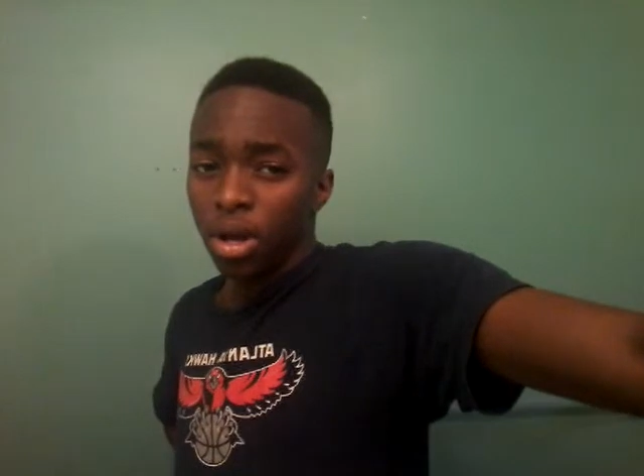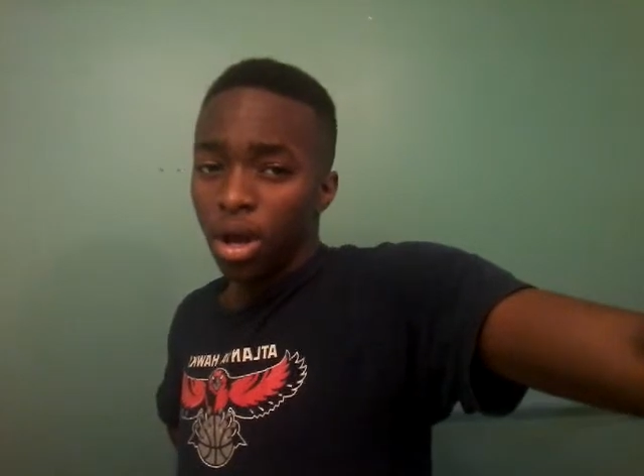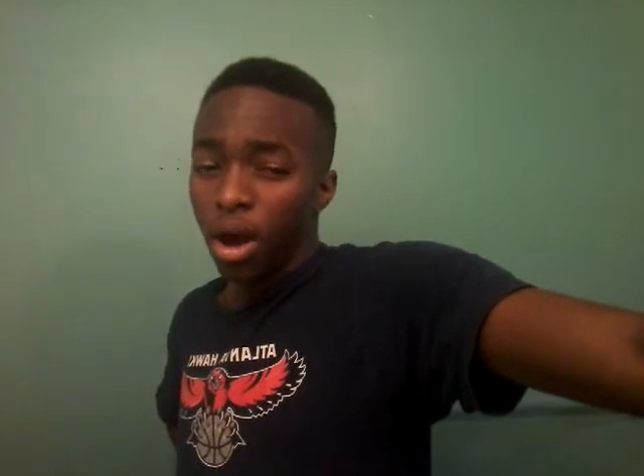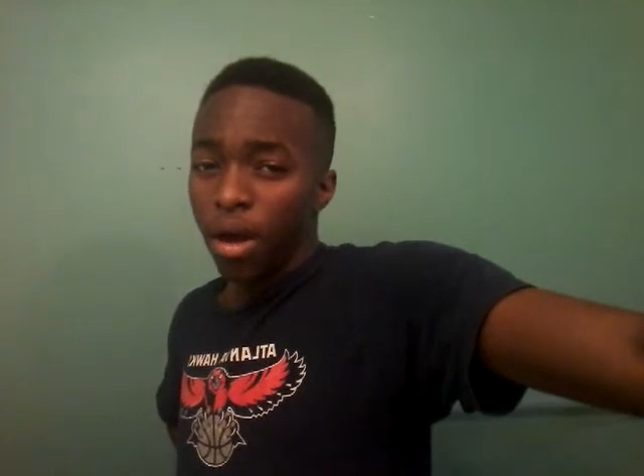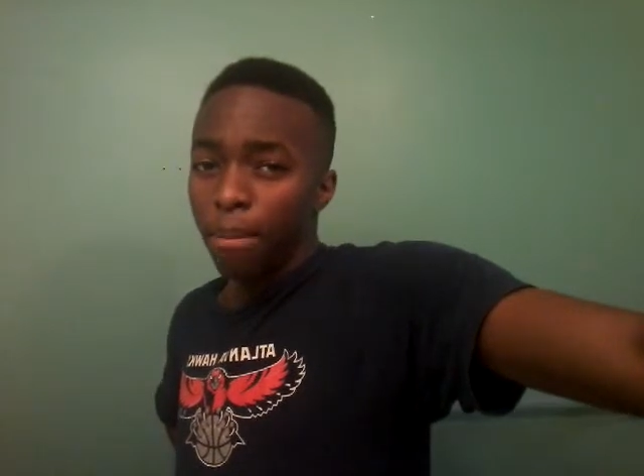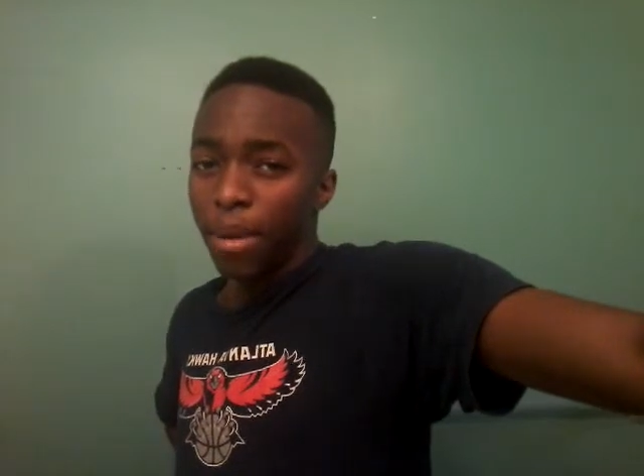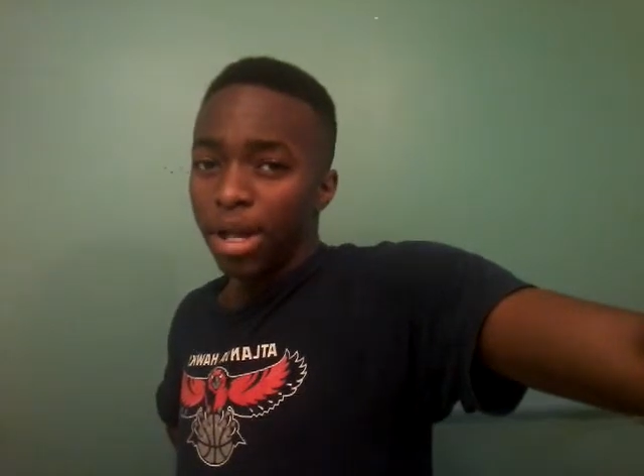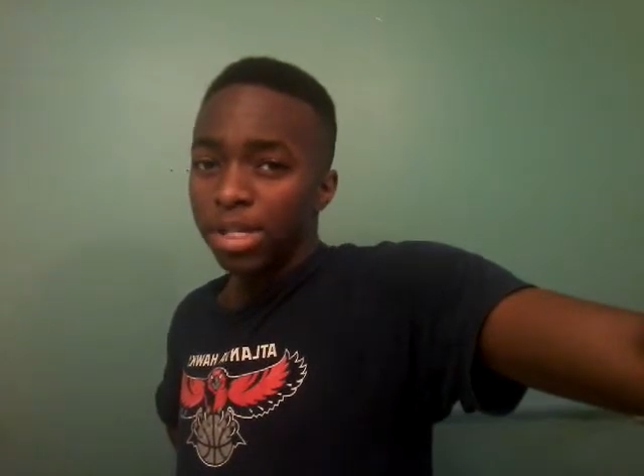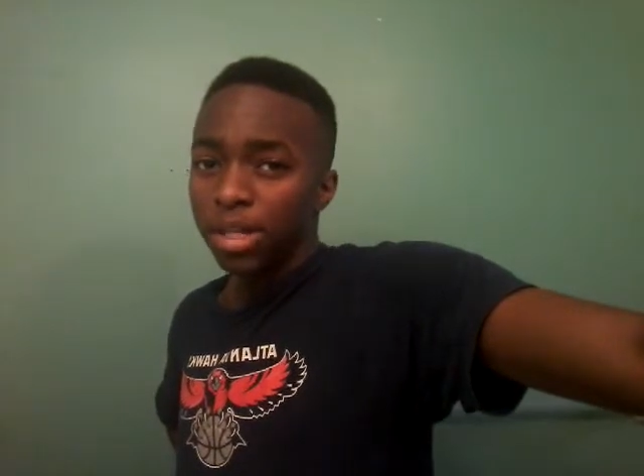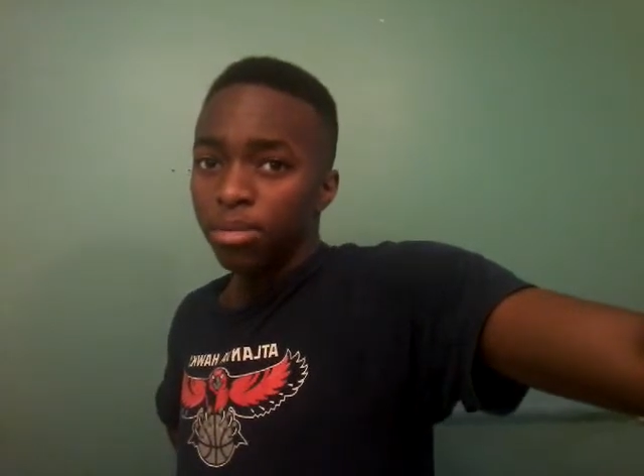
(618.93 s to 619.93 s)
All right,
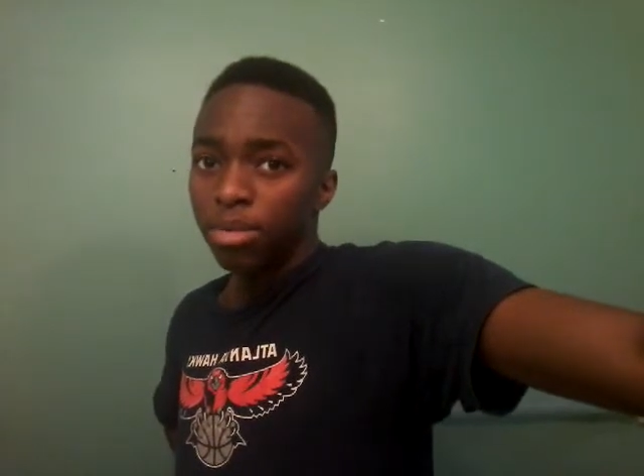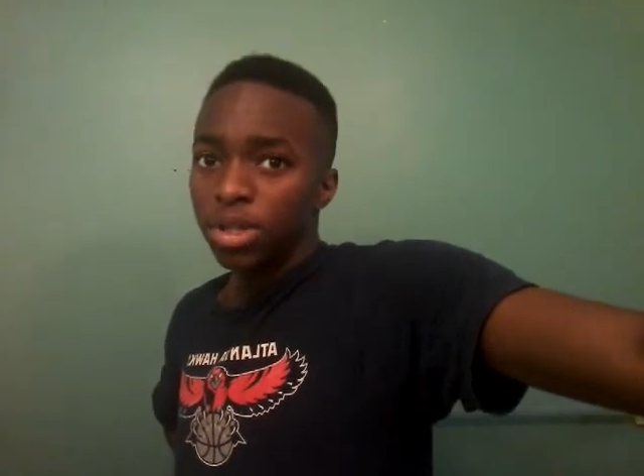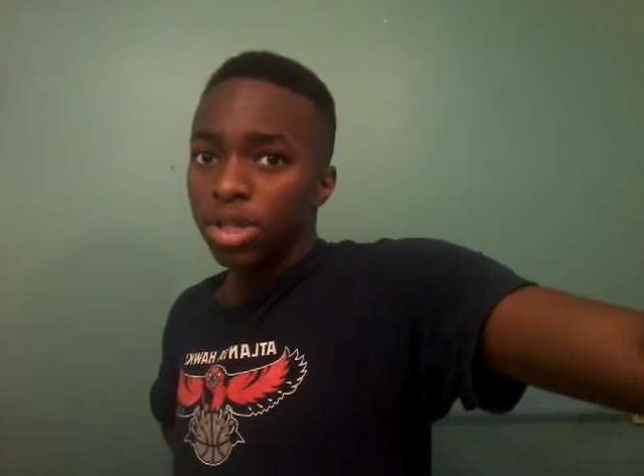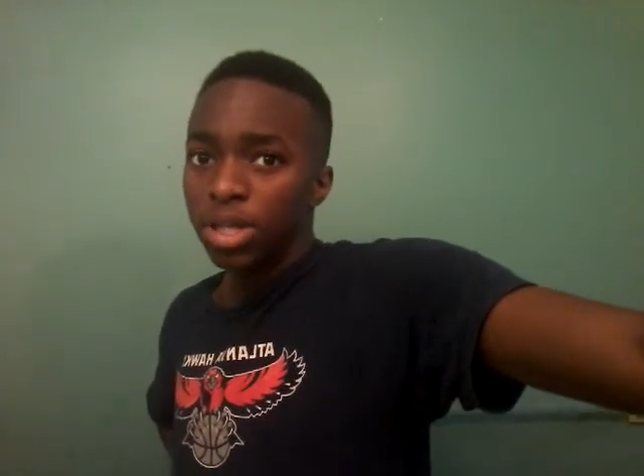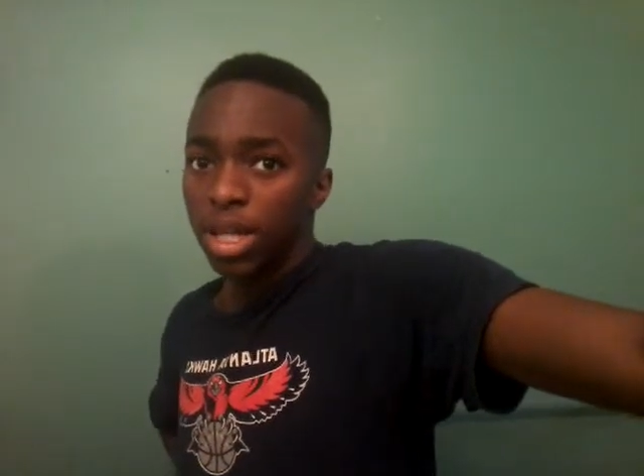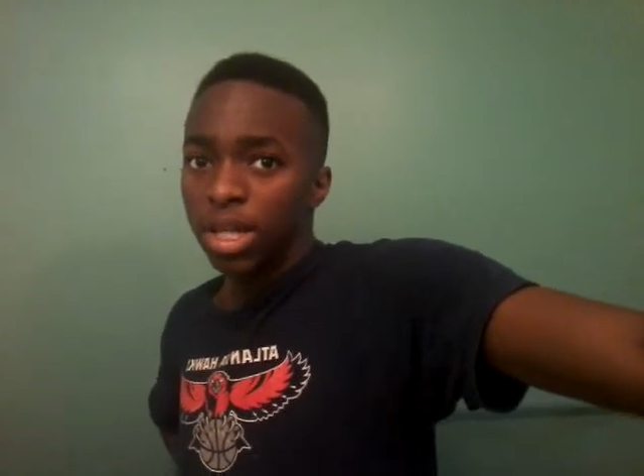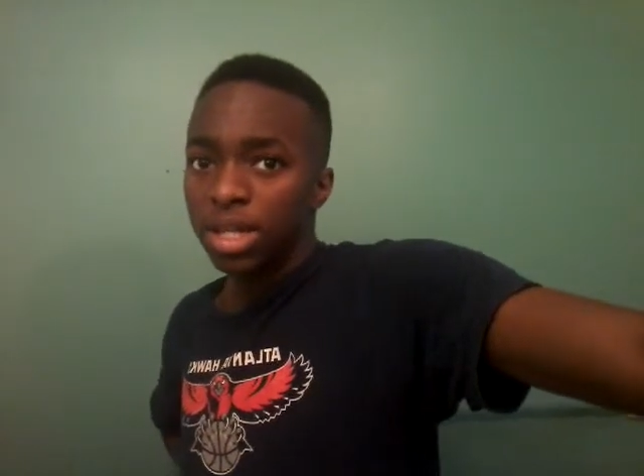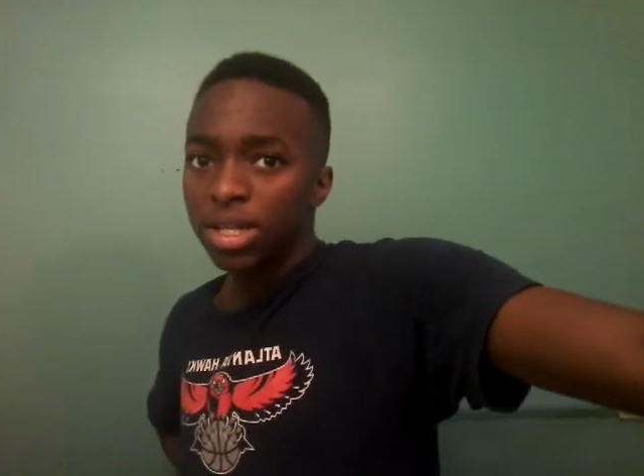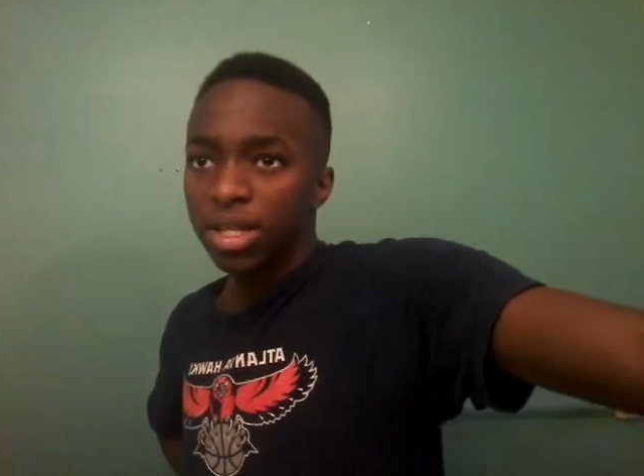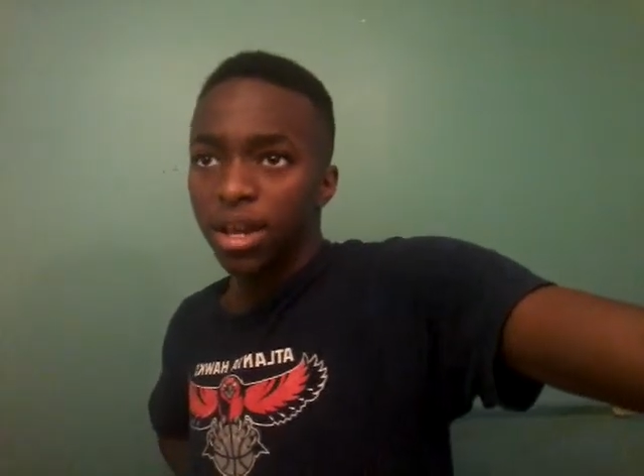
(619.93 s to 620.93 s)
match number
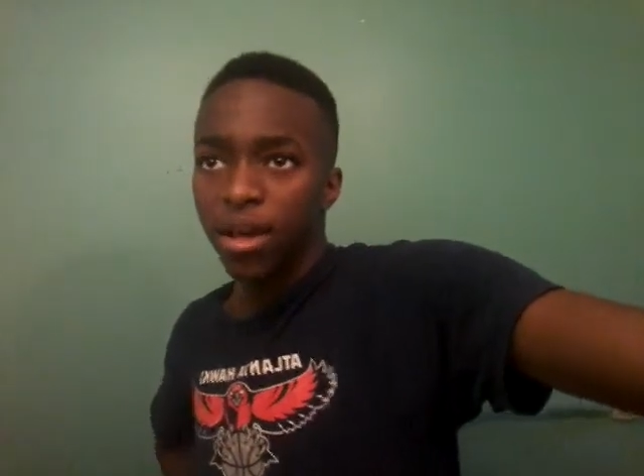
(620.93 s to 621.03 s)
6.